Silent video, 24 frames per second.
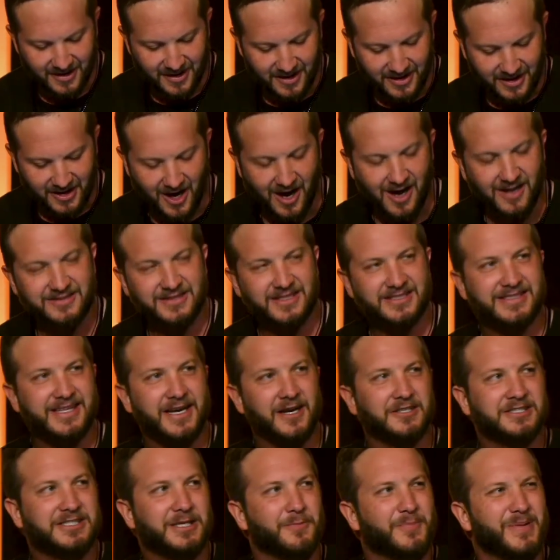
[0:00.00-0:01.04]
causes
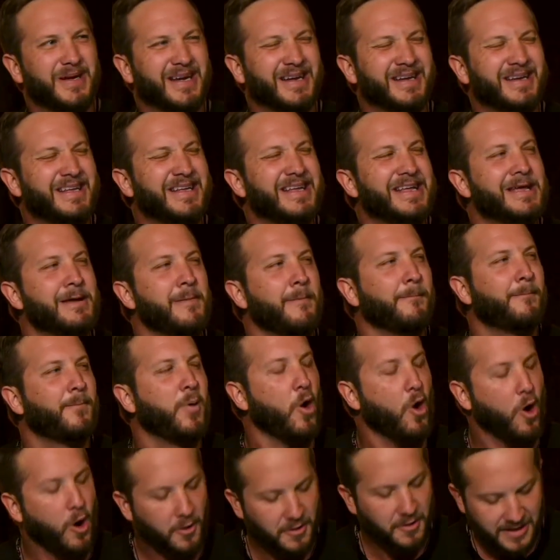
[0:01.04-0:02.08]
there to be an
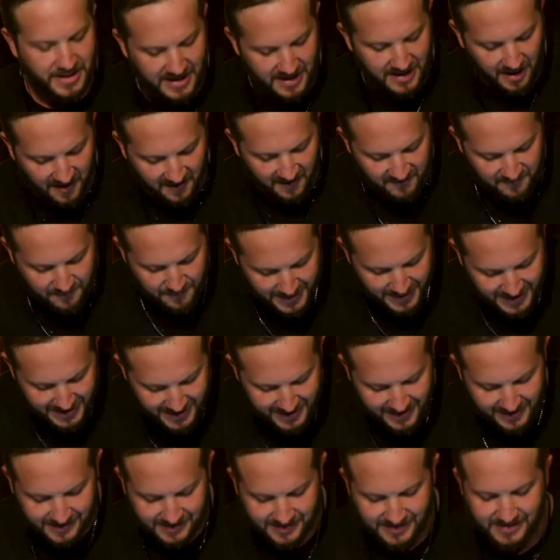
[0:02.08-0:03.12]
imparting of
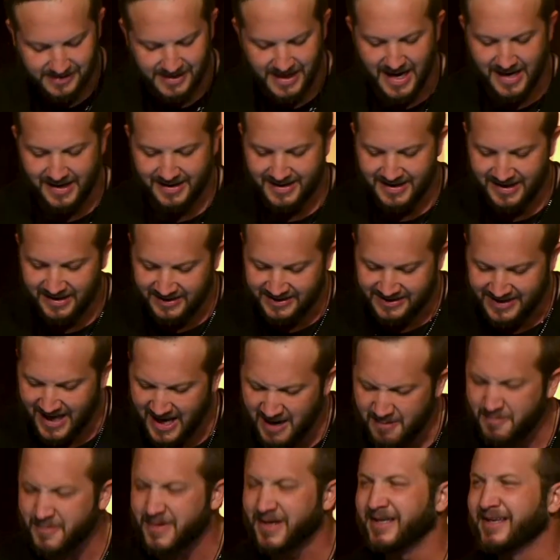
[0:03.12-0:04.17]
peace and
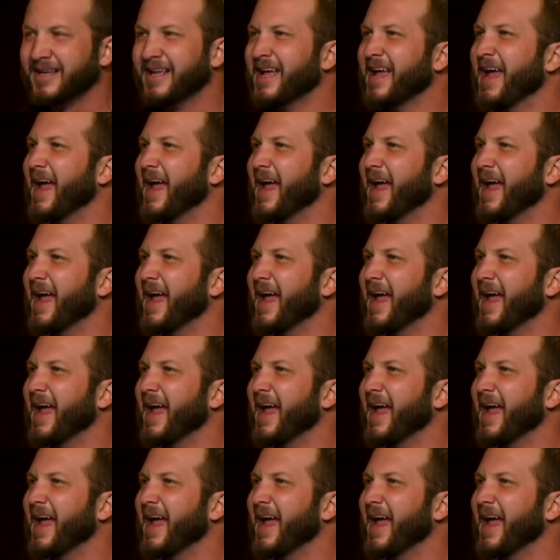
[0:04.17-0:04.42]
contentment